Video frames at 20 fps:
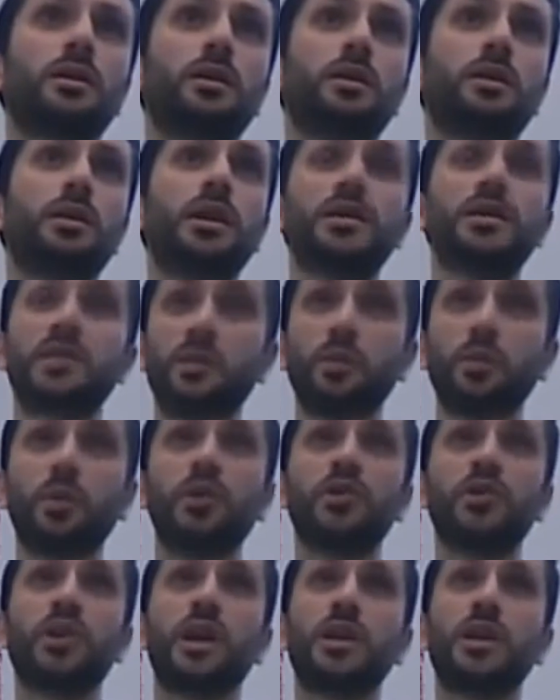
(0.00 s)
Yes, it will
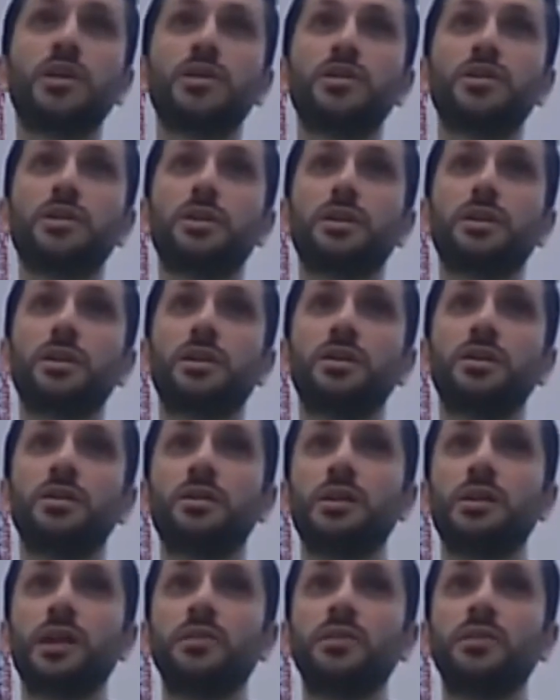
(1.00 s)
change in
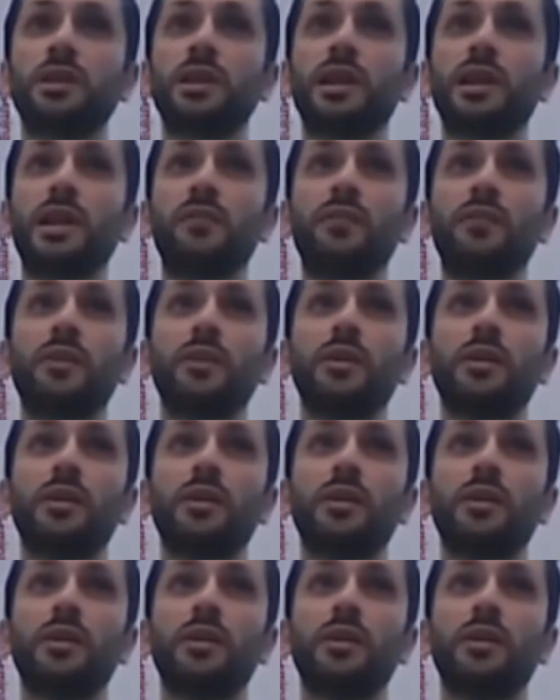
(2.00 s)
2011.